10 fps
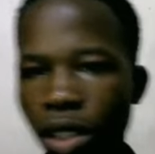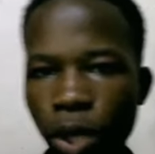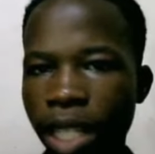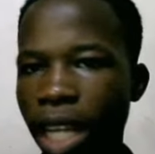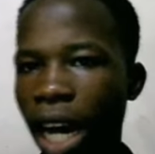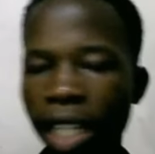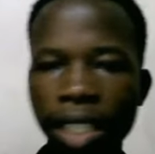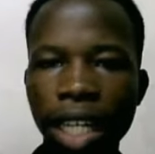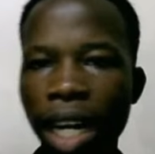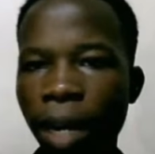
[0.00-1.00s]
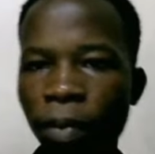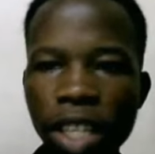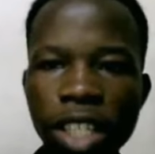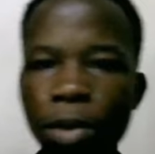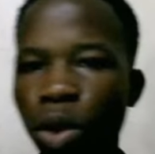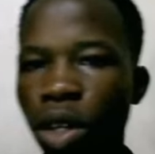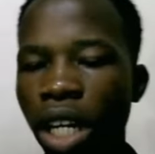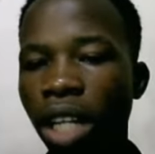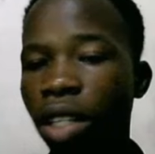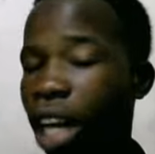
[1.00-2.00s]
Twitter, Instagram, Facebook.
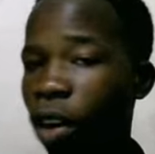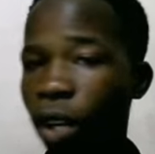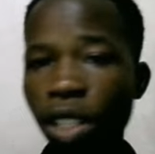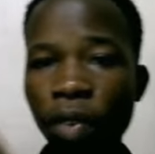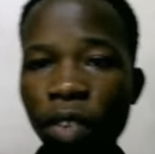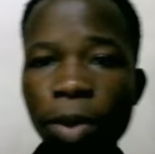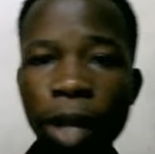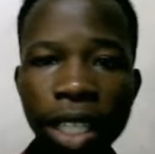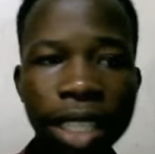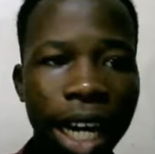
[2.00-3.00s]
You can connect on Facebook and